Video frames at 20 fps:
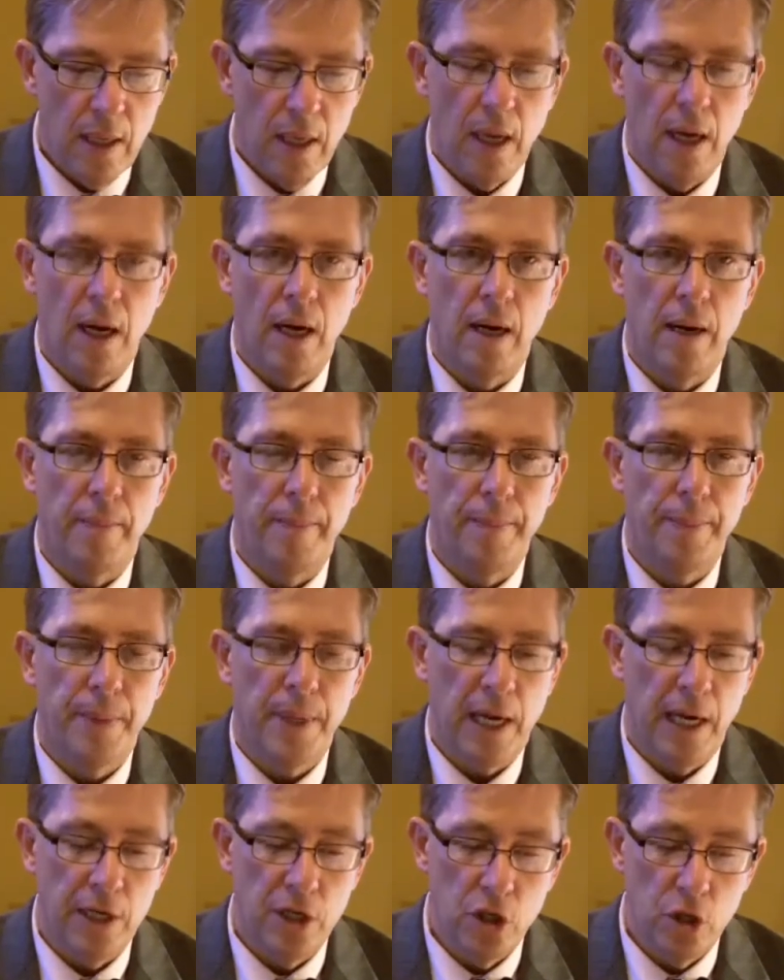
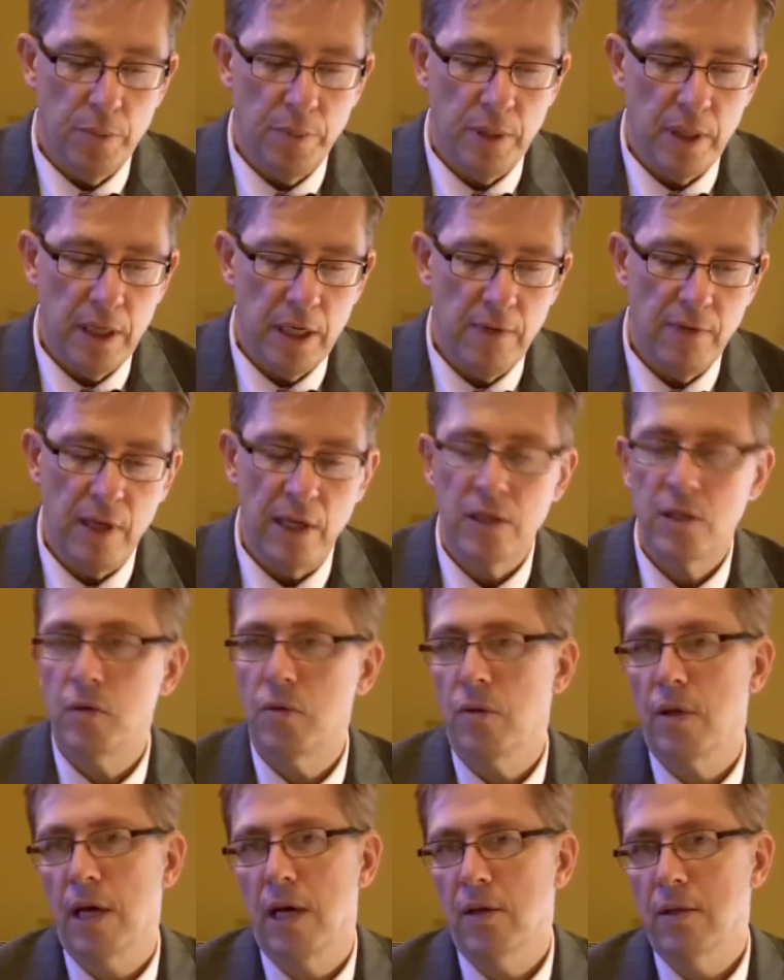I do believe that
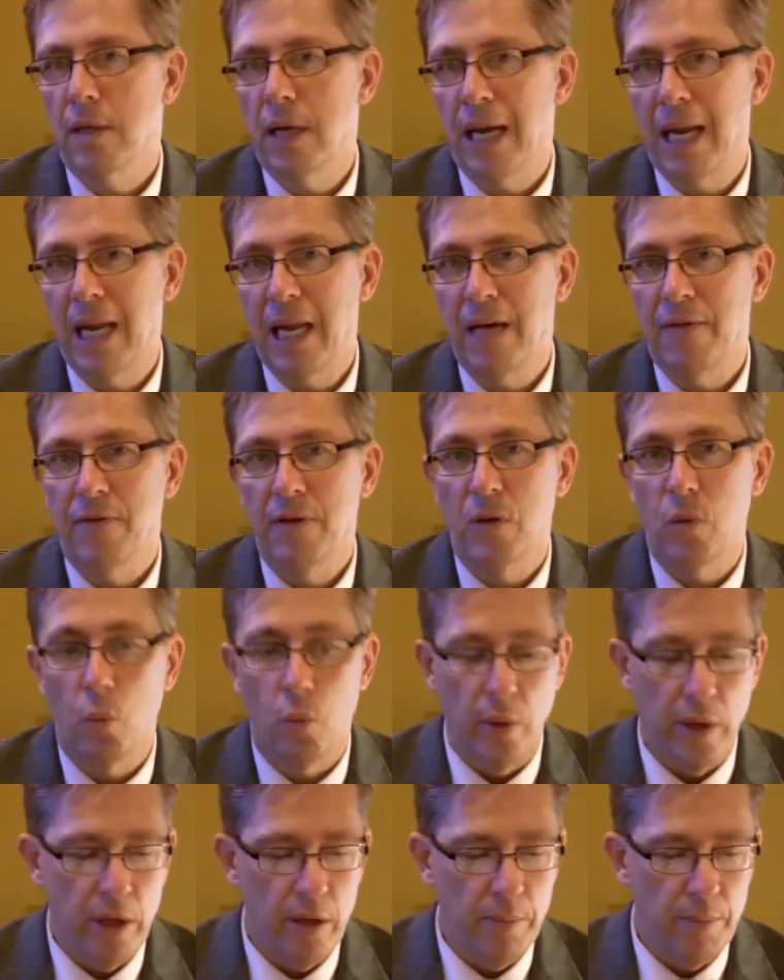2011
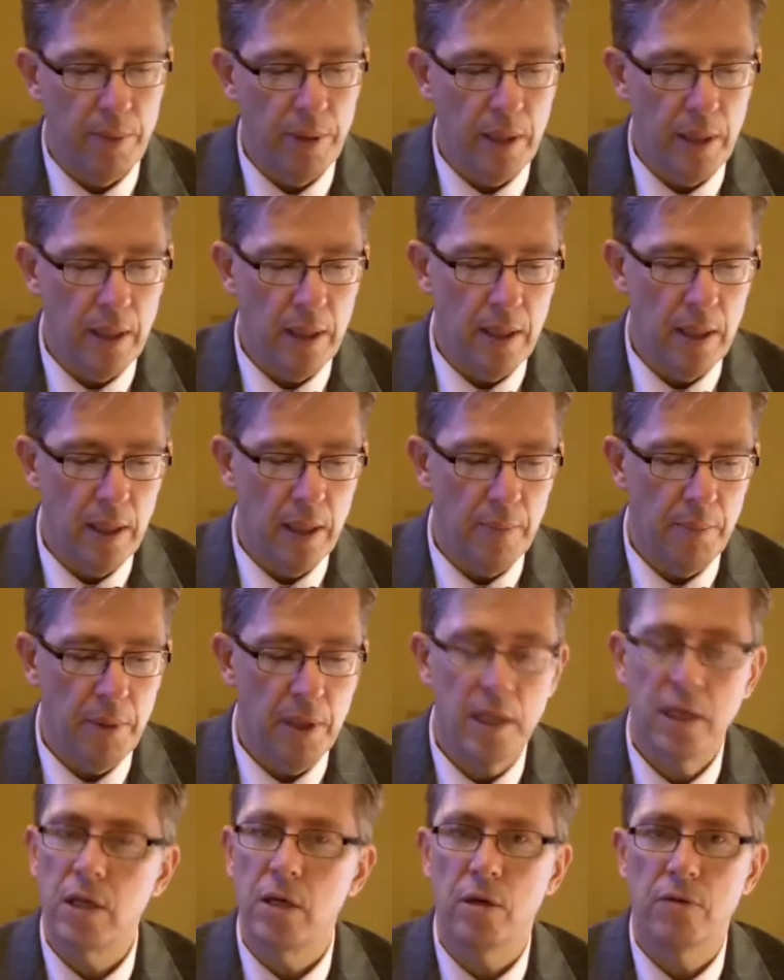will be a
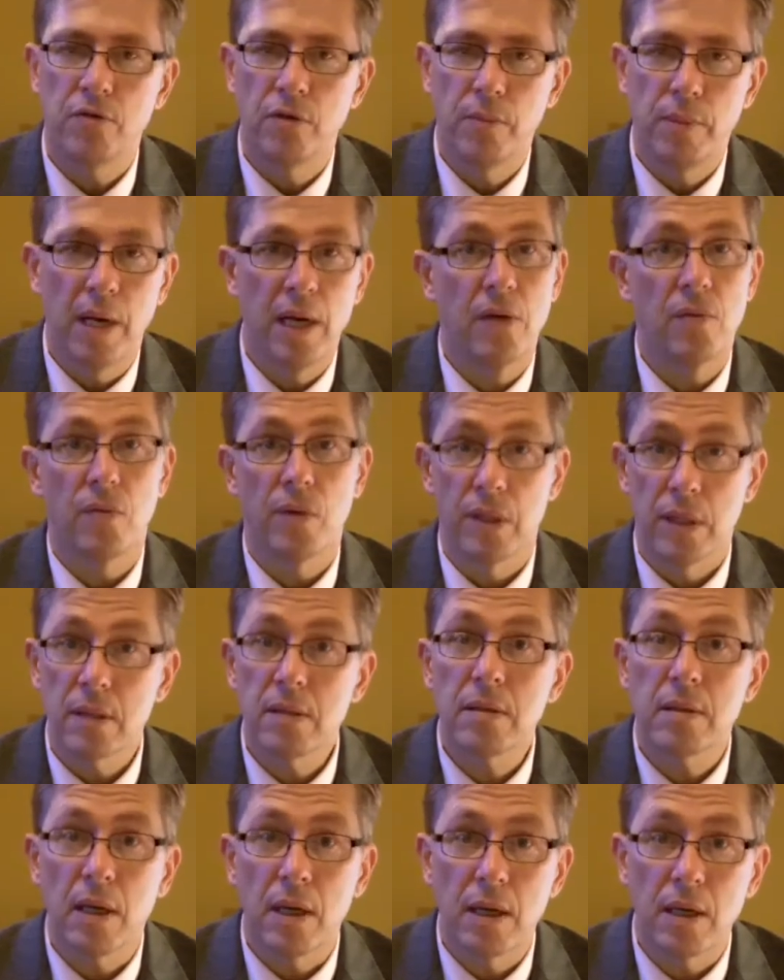peak year for buying real
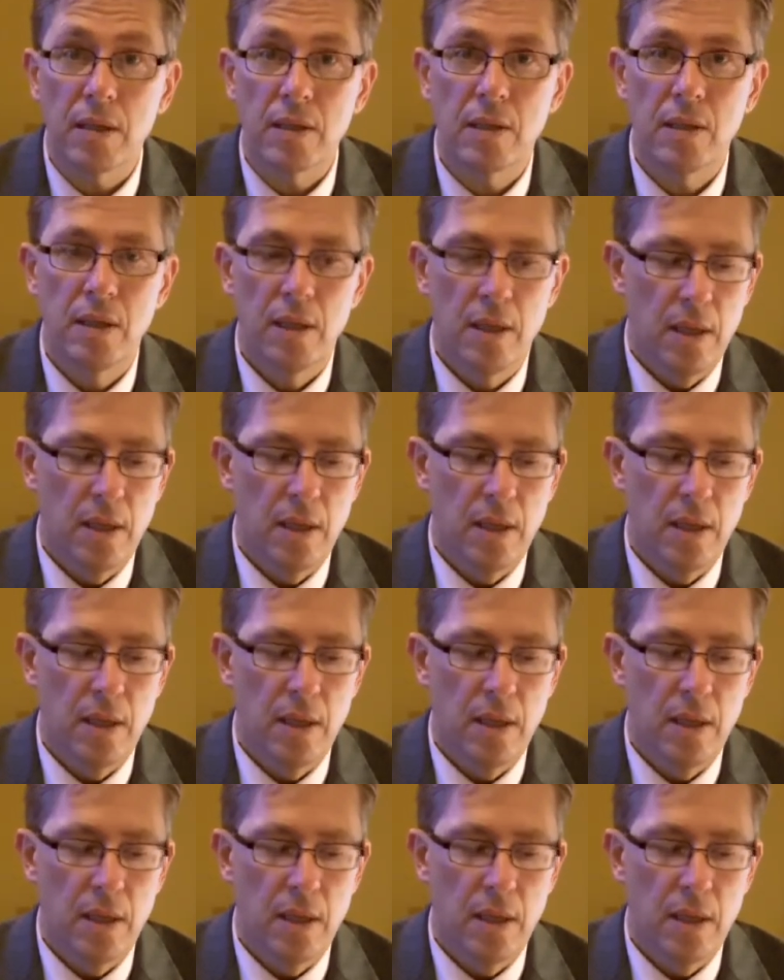estate.